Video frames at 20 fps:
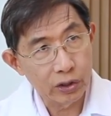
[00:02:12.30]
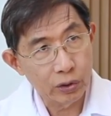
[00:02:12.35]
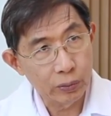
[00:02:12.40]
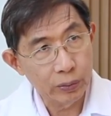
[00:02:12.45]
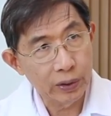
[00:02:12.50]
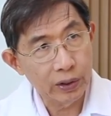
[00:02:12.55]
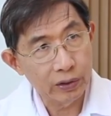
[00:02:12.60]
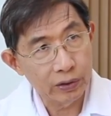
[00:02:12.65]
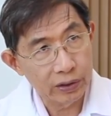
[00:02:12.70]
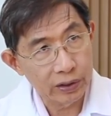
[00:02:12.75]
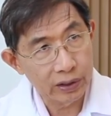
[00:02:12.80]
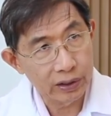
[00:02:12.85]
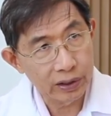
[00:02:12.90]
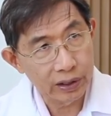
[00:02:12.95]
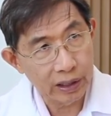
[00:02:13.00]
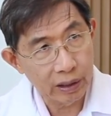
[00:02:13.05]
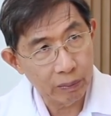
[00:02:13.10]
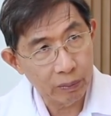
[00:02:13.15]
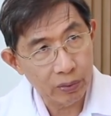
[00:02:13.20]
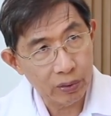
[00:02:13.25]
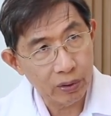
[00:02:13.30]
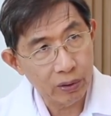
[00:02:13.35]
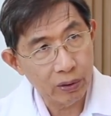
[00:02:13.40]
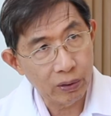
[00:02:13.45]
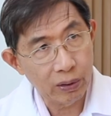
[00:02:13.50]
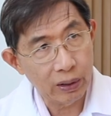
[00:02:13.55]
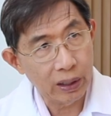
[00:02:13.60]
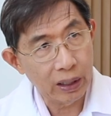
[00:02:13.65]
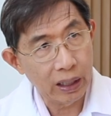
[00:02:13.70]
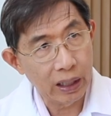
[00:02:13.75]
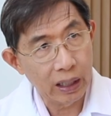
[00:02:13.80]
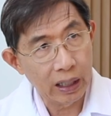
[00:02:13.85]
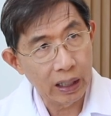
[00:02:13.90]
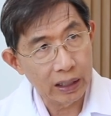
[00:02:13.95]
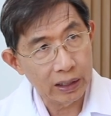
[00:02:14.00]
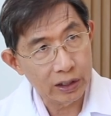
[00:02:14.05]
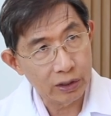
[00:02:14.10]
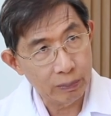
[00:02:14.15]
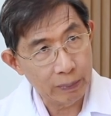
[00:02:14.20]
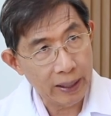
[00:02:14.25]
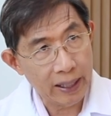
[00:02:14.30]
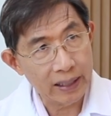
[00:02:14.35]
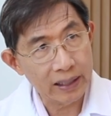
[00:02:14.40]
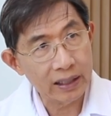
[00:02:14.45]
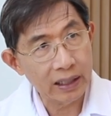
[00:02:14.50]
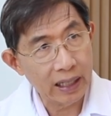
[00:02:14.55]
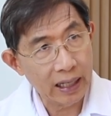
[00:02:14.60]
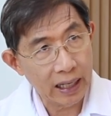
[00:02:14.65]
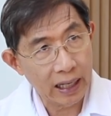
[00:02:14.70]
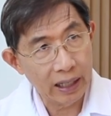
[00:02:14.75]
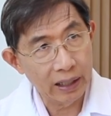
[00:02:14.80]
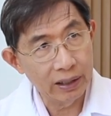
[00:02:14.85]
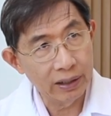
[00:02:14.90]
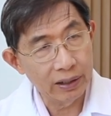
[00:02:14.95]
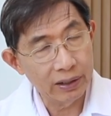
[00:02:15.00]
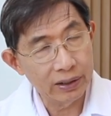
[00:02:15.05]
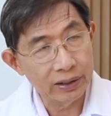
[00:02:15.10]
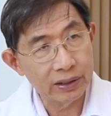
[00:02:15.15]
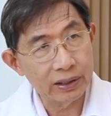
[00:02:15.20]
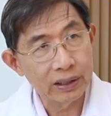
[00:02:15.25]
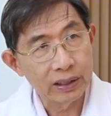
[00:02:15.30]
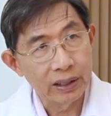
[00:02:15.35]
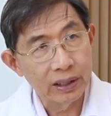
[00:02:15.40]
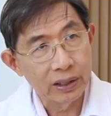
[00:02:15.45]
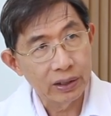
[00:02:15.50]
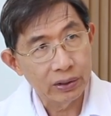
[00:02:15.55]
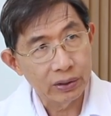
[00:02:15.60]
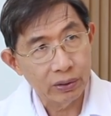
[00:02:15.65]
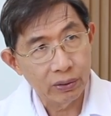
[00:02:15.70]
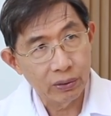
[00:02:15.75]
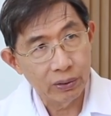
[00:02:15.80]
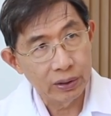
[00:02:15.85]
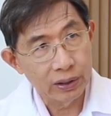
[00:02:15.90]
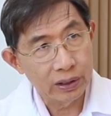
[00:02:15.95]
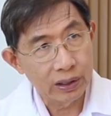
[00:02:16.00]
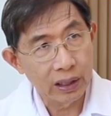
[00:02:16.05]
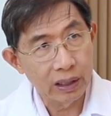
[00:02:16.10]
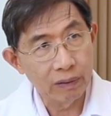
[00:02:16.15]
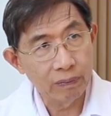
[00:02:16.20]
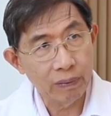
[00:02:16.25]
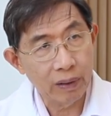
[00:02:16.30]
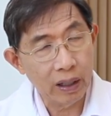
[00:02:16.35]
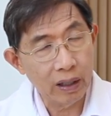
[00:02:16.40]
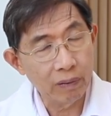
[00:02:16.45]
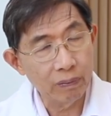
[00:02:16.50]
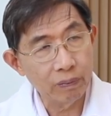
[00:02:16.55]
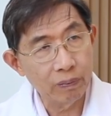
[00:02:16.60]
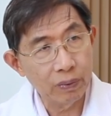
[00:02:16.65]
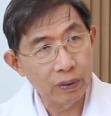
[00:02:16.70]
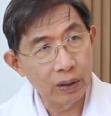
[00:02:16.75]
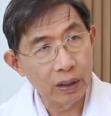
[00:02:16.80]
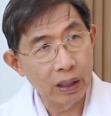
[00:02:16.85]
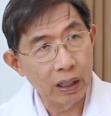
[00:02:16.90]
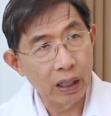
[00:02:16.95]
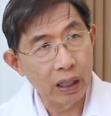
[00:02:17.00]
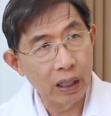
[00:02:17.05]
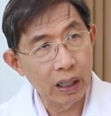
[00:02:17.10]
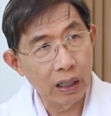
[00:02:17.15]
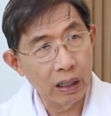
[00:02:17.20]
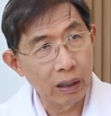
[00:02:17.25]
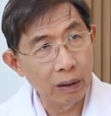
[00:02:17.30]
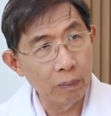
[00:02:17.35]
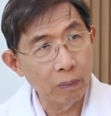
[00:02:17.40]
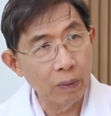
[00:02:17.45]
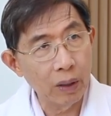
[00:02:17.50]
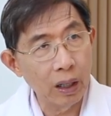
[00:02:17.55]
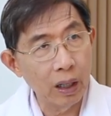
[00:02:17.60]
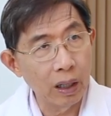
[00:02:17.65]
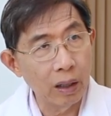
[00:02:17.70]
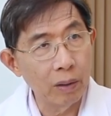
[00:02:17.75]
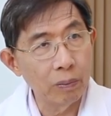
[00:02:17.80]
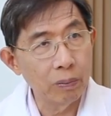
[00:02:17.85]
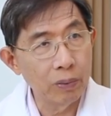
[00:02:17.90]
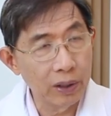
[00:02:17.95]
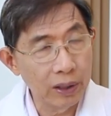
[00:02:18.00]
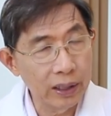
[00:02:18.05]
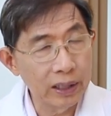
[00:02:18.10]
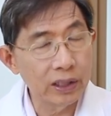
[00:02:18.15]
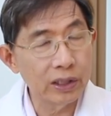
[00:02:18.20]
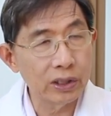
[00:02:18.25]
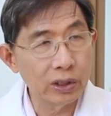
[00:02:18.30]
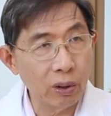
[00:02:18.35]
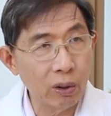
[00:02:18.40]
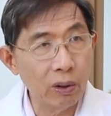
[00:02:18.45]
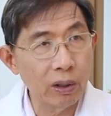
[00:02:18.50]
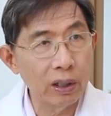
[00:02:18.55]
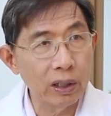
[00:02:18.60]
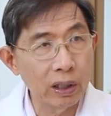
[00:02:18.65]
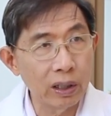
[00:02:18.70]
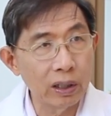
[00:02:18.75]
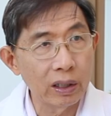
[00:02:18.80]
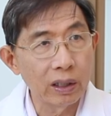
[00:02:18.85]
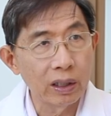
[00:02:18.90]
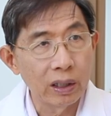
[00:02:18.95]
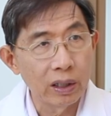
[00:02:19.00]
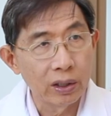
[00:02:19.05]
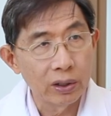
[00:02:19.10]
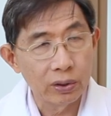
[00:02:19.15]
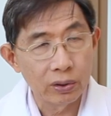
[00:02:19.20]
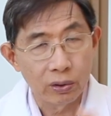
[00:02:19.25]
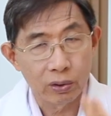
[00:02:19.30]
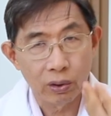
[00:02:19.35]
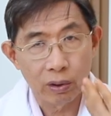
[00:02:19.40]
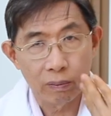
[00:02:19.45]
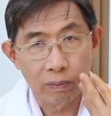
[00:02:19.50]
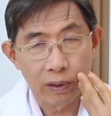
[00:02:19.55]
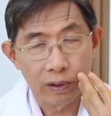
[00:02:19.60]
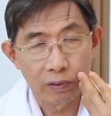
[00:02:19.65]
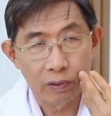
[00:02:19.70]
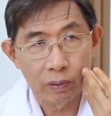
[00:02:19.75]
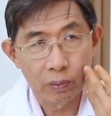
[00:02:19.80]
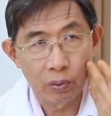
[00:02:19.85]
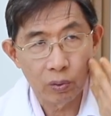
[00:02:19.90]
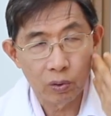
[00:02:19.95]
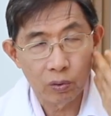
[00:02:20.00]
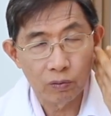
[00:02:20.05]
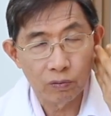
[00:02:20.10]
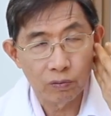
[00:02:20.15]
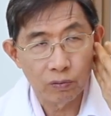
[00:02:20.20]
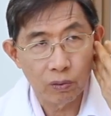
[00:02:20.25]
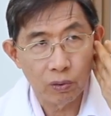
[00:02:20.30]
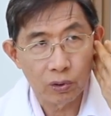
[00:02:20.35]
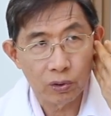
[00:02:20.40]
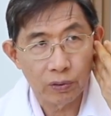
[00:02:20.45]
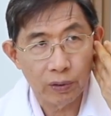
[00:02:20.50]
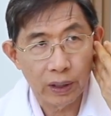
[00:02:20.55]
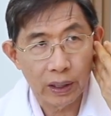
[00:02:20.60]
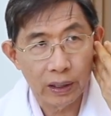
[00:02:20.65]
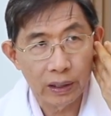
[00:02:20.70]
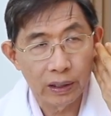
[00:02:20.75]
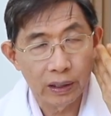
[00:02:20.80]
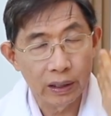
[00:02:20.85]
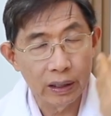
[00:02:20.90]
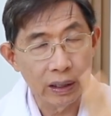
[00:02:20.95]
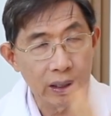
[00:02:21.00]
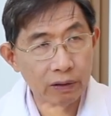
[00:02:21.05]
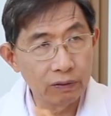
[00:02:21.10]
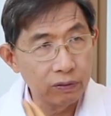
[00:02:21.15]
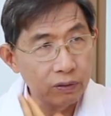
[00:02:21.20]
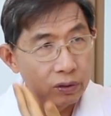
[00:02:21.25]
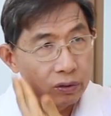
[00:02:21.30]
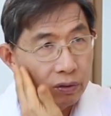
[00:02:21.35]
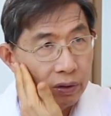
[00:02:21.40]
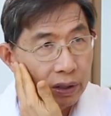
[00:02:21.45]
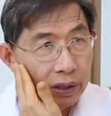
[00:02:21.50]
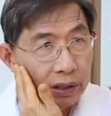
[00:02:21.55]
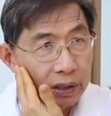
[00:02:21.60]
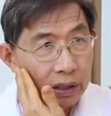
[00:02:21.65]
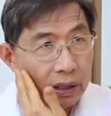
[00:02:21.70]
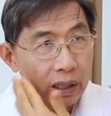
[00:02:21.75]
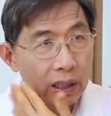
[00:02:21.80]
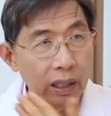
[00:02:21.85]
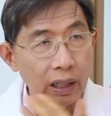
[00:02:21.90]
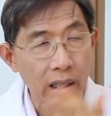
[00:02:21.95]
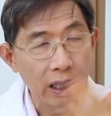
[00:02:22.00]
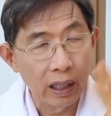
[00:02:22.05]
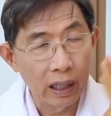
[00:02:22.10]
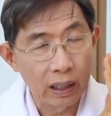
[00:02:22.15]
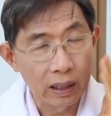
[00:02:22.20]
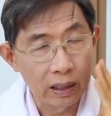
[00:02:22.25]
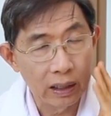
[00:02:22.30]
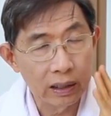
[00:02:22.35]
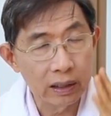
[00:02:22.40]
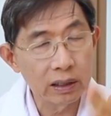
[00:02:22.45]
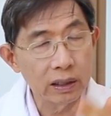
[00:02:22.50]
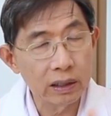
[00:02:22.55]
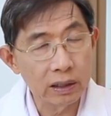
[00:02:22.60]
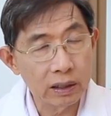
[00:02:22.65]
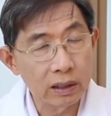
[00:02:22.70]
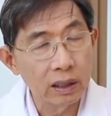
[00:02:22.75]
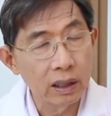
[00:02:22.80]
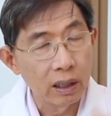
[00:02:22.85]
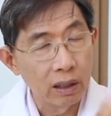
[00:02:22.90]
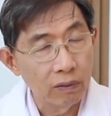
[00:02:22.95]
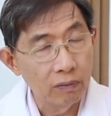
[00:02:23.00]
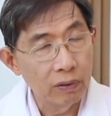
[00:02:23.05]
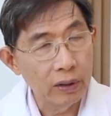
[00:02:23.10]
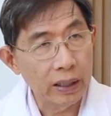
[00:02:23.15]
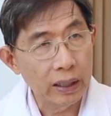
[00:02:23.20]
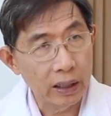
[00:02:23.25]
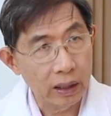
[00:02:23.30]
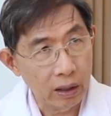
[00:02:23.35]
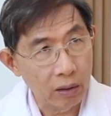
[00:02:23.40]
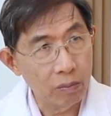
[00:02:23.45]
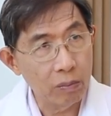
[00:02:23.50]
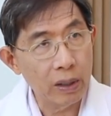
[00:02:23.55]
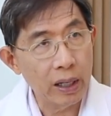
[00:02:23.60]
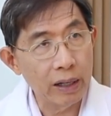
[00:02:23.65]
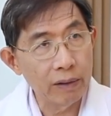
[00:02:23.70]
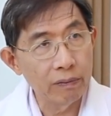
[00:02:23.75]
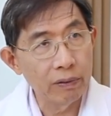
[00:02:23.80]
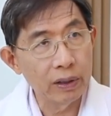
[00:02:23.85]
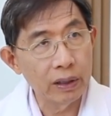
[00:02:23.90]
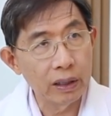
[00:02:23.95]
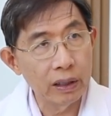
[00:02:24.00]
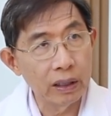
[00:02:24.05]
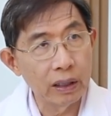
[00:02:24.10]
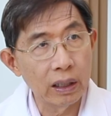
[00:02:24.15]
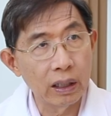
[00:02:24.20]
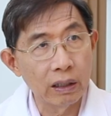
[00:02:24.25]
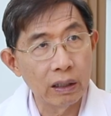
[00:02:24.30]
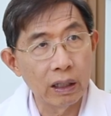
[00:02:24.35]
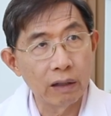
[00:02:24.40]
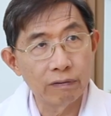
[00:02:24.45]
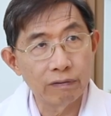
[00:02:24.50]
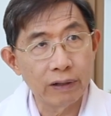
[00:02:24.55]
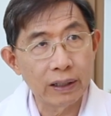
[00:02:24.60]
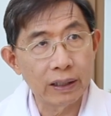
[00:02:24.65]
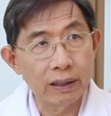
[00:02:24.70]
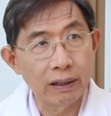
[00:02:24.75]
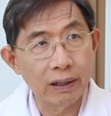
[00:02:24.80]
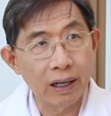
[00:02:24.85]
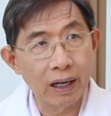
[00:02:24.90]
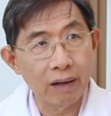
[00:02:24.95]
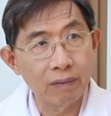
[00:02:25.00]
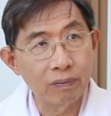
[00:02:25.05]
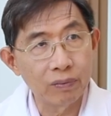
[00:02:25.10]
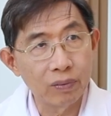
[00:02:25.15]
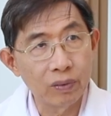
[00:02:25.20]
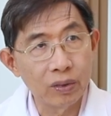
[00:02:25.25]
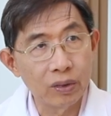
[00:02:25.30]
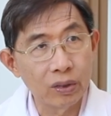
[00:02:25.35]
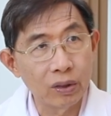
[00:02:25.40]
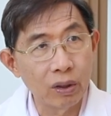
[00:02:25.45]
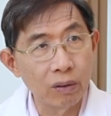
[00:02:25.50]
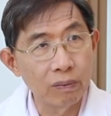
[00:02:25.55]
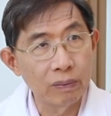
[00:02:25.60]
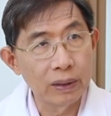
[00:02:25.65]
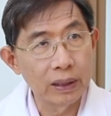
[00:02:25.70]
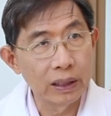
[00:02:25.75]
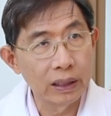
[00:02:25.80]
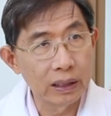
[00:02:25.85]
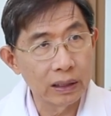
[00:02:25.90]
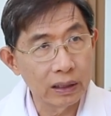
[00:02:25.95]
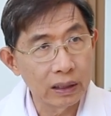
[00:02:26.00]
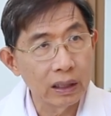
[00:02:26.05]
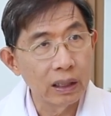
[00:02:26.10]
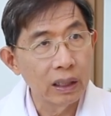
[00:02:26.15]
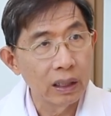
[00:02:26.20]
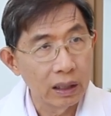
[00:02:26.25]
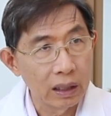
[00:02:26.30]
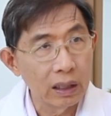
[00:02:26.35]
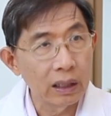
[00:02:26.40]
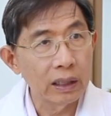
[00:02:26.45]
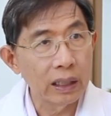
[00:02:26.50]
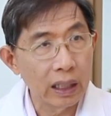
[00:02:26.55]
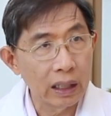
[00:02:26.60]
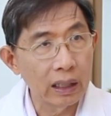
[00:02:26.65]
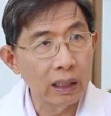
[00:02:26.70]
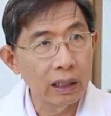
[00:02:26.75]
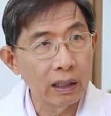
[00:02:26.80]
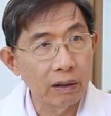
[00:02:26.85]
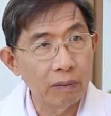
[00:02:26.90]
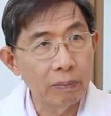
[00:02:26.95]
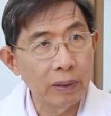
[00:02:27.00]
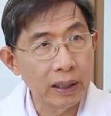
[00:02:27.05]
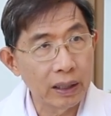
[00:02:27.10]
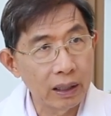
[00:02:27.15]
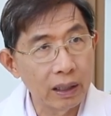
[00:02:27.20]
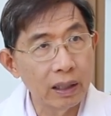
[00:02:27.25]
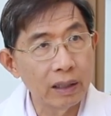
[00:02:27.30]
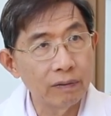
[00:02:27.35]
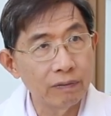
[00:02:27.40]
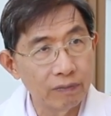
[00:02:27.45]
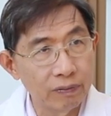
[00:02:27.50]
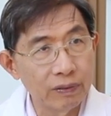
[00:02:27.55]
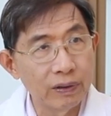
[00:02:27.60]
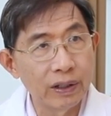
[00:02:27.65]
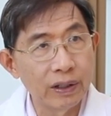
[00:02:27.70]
superior temporal smash layers. So it lip up pretty stronger. So normally we put 4 thread here, 4 thread here, and this is we combine with the fat graft. Normally is get a better lip